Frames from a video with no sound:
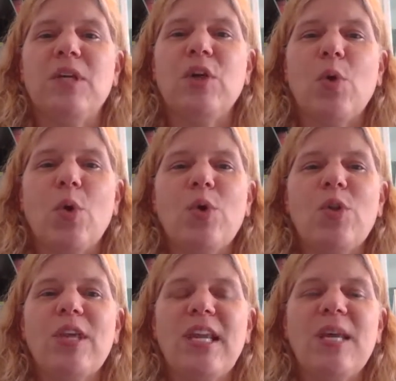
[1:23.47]
in order
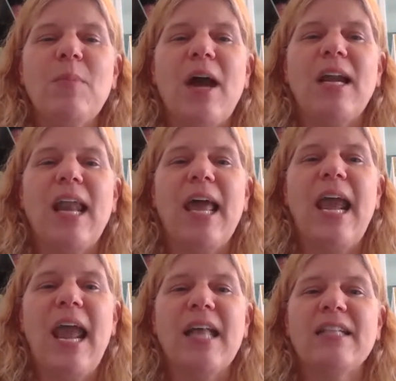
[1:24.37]
that he might lay
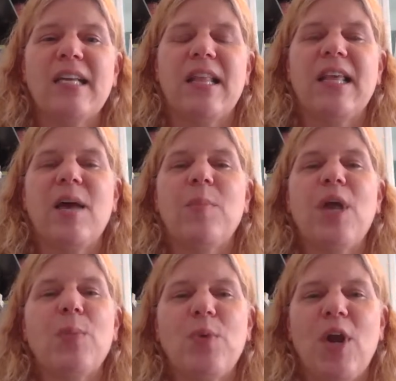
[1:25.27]
hands on them
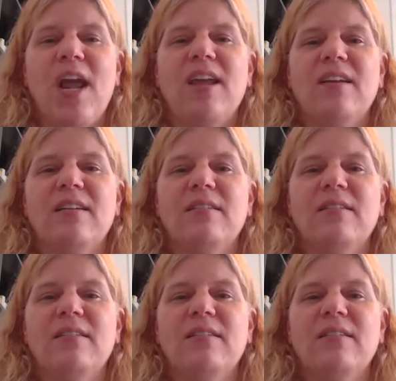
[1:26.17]
and pray.